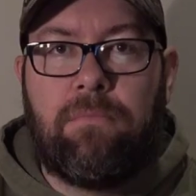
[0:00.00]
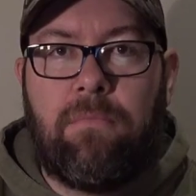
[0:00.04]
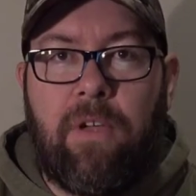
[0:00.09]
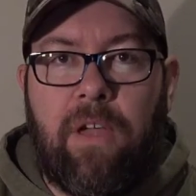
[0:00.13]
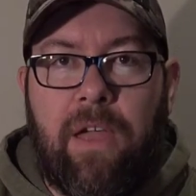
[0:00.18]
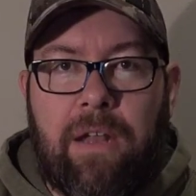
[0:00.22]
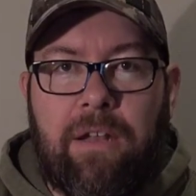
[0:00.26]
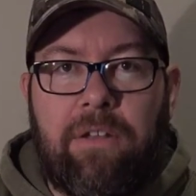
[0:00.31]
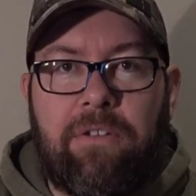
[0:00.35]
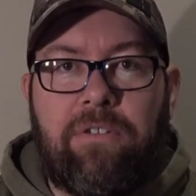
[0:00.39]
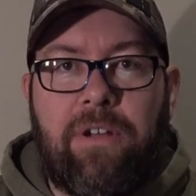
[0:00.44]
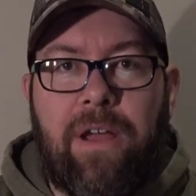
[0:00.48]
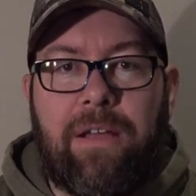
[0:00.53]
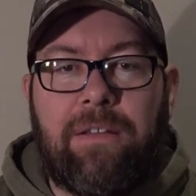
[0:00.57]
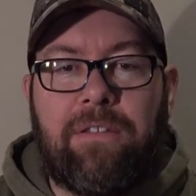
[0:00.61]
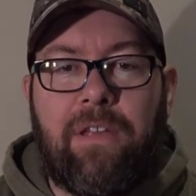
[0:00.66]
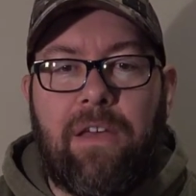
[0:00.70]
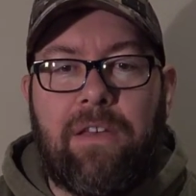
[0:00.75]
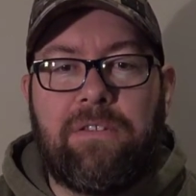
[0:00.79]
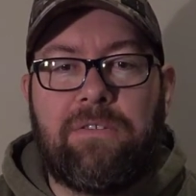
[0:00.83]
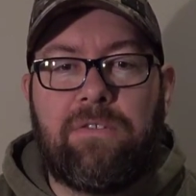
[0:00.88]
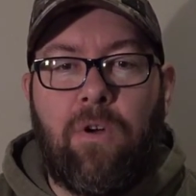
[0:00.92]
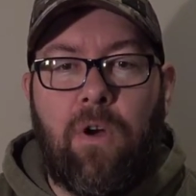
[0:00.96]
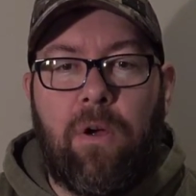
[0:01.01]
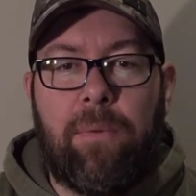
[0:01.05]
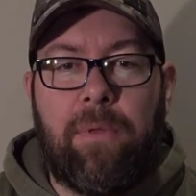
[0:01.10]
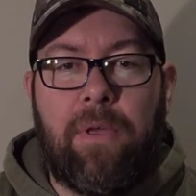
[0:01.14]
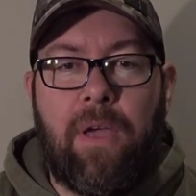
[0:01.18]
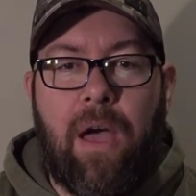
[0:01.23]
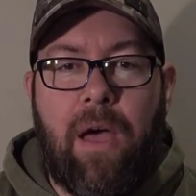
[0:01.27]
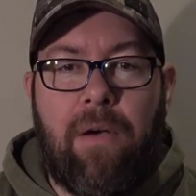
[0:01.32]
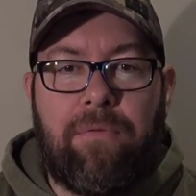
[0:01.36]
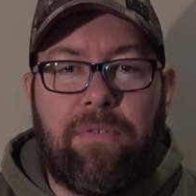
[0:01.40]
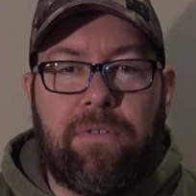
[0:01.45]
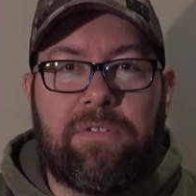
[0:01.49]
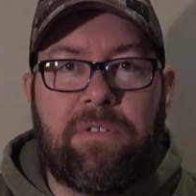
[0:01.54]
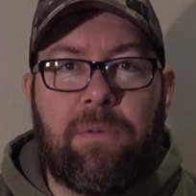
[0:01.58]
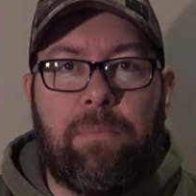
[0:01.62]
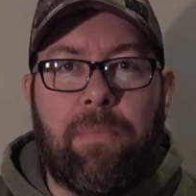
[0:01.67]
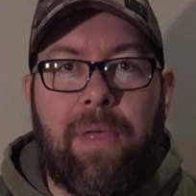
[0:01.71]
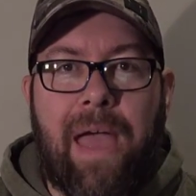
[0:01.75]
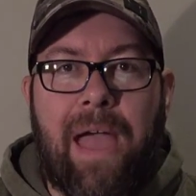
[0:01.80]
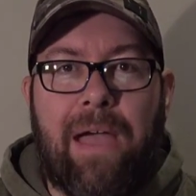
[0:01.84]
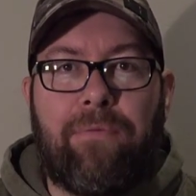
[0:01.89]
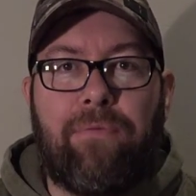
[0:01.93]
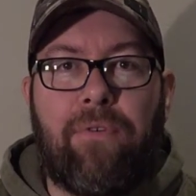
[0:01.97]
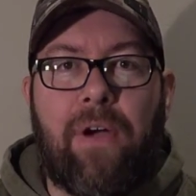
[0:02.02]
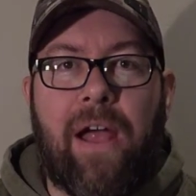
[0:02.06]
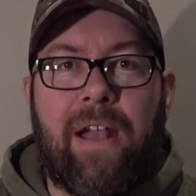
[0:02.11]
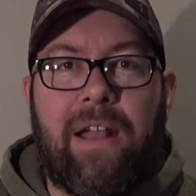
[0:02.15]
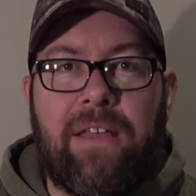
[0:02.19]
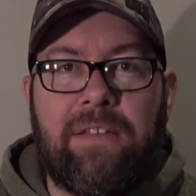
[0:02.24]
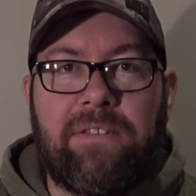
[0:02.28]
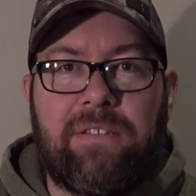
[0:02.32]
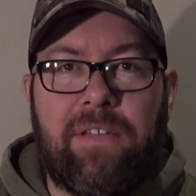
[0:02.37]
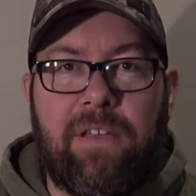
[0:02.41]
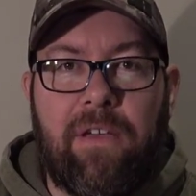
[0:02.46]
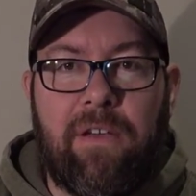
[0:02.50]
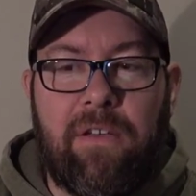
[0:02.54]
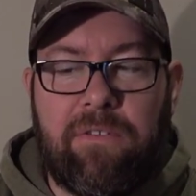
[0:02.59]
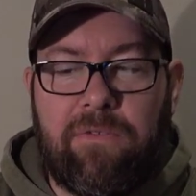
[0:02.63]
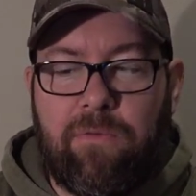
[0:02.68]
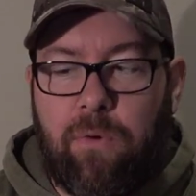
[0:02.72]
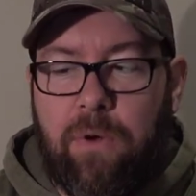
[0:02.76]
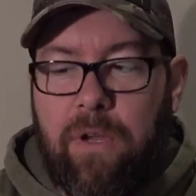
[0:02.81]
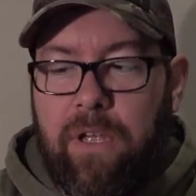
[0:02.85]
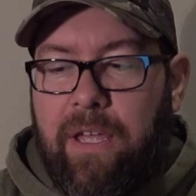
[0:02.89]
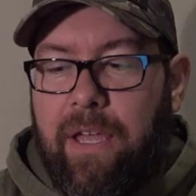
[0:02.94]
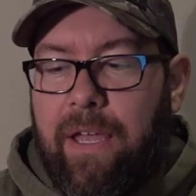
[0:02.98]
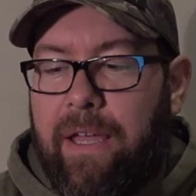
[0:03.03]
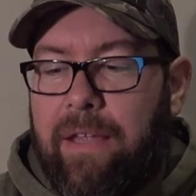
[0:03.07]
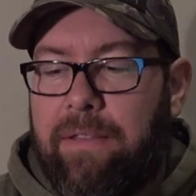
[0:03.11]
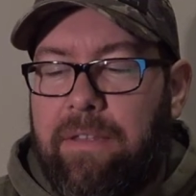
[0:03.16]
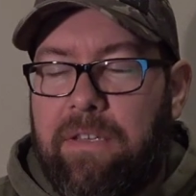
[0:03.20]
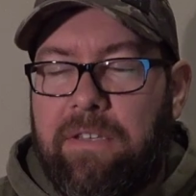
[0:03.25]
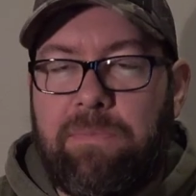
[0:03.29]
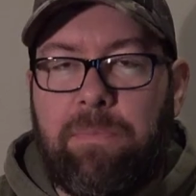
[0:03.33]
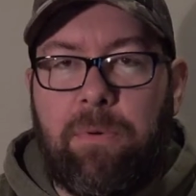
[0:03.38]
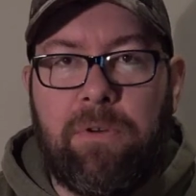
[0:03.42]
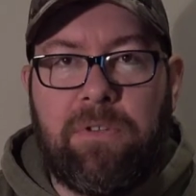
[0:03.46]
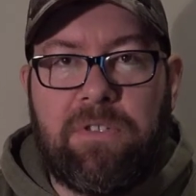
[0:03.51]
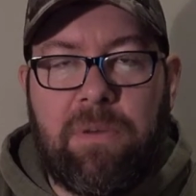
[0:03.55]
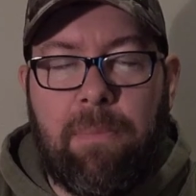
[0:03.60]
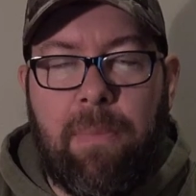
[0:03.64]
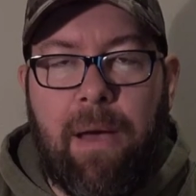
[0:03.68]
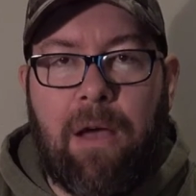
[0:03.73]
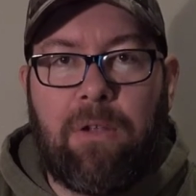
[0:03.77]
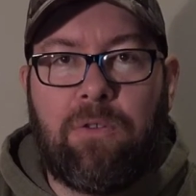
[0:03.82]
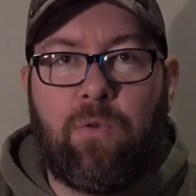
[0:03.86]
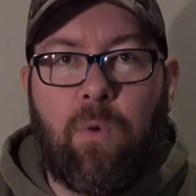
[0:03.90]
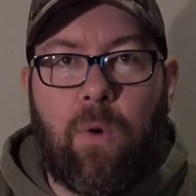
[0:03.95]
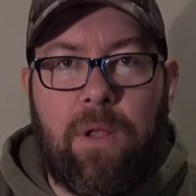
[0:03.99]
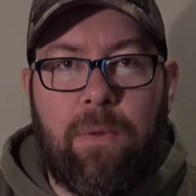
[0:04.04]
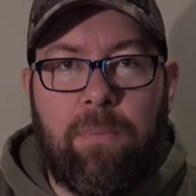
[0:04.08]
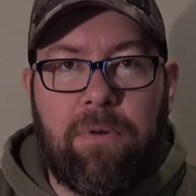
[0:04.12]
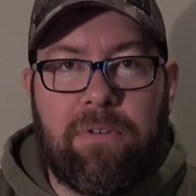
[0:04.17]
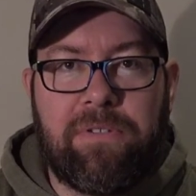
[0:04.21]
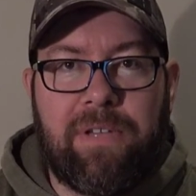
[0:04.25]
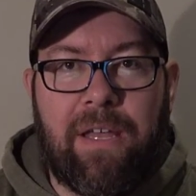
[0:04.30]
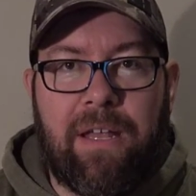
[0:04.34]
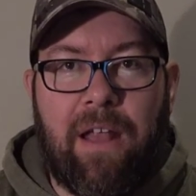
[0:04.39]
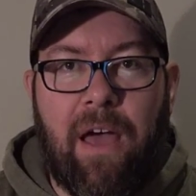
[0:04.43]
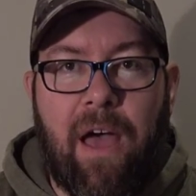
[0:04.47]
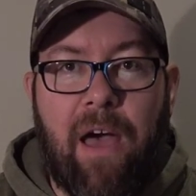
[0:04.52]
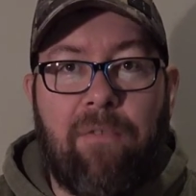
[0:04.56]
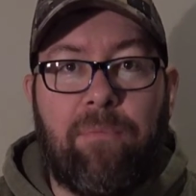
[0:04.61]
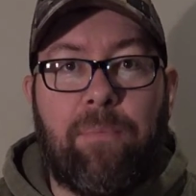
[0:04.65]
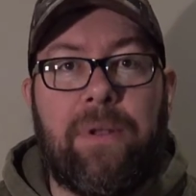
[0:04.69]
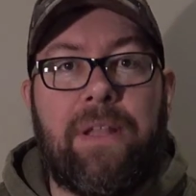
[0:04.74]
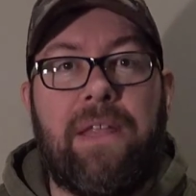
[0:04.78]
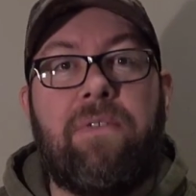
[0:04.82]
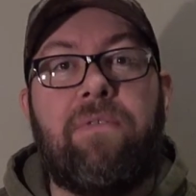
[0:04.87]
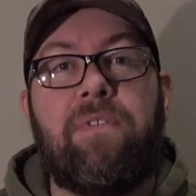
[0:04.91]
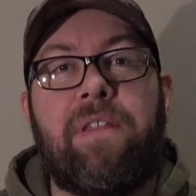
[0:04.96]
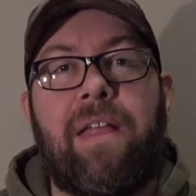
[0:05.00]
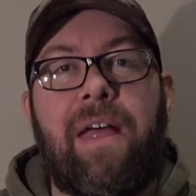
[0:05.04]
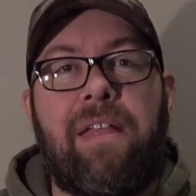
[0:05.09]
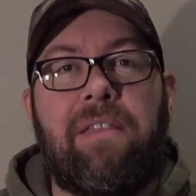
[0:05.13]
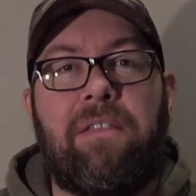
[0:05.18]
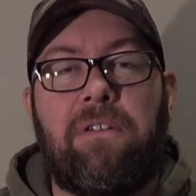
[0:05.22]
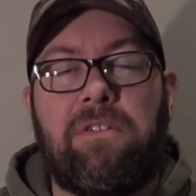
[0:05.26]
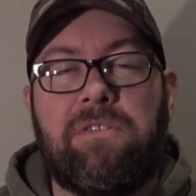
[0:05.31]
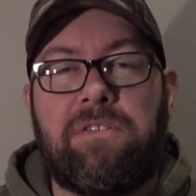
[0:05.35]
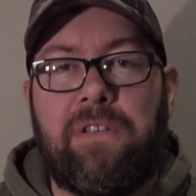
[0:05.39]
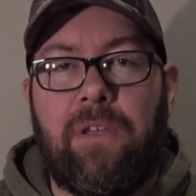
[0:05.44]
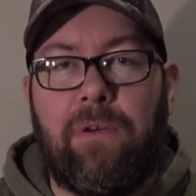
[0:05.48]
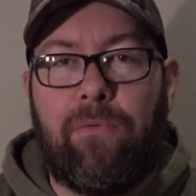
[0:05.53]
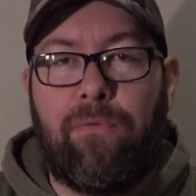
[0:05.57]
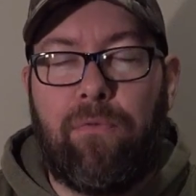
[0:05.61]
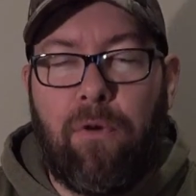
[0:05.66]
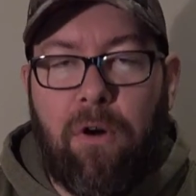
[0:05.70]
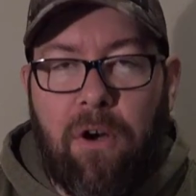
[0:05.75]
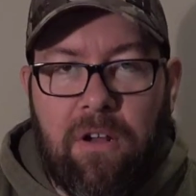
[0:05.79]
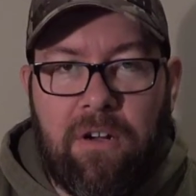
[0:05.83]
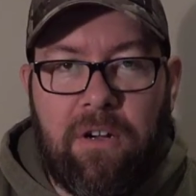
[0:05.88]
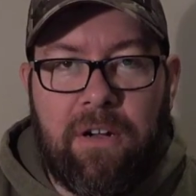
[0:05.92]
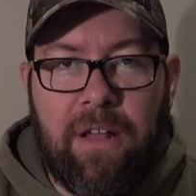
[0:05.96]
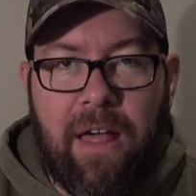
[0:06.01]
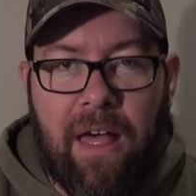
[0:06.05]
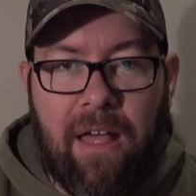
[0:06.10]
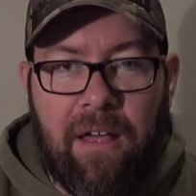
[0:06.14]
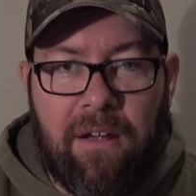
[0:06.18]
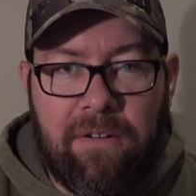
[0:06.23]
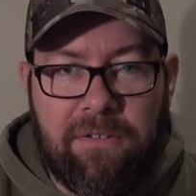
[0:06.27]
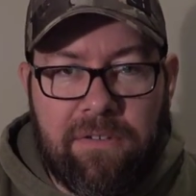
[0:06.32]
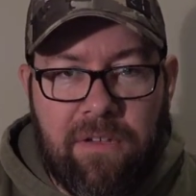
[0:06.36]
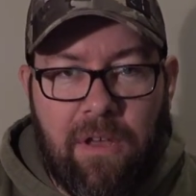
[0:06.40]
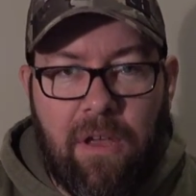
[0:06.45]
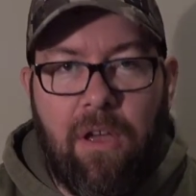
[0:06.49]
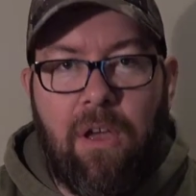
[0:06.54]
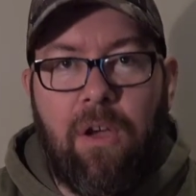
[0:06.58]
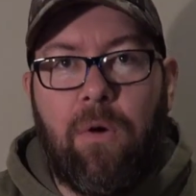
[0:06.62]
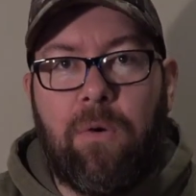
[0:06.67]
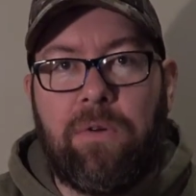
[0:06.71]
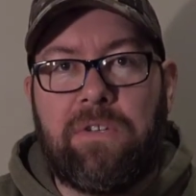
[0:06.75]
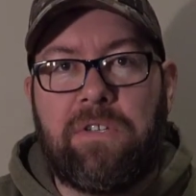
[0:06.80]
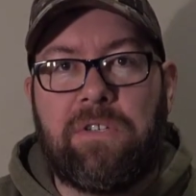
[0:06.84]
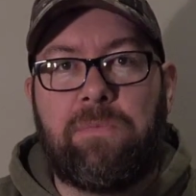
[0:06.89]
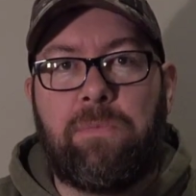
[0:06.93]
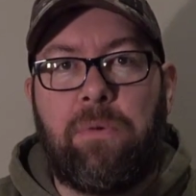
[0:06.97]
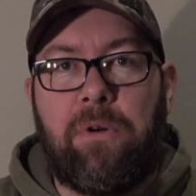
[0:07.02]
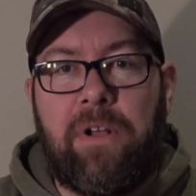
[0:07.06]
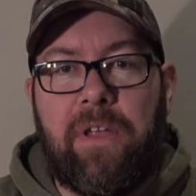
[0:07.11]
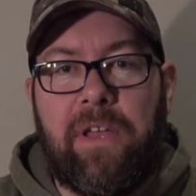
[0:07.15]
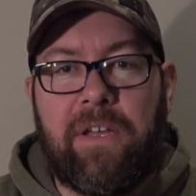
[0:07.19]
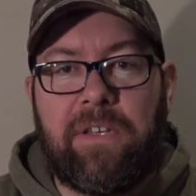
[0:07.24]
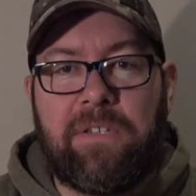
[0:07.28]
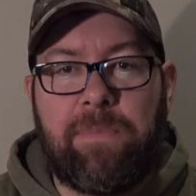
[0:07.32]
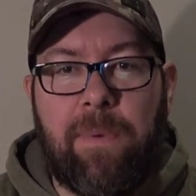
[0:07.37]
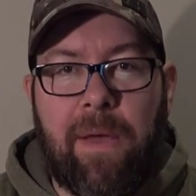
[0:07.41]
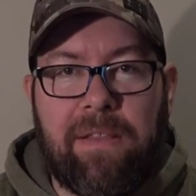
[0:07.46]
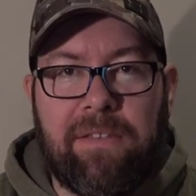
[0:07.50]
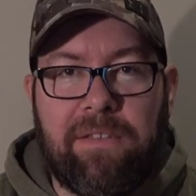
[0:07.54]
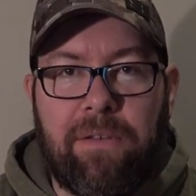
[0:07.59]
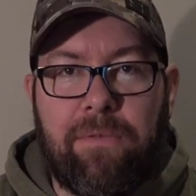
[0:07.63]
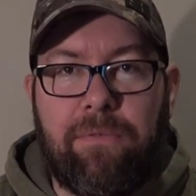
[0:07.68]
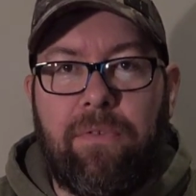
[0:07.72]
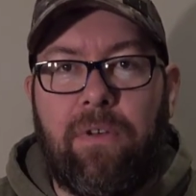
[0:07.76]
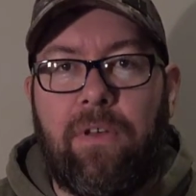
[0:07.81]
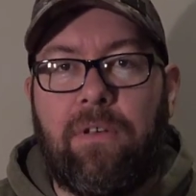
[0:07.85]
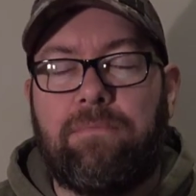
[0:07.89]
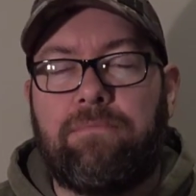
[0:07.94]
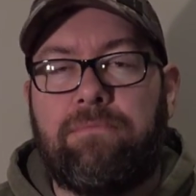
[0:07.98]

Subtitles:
Kenetrek does normally offer some Black Friday sales where you can get these boots about 20% off, but even then they're still $400, which is pretty expensive.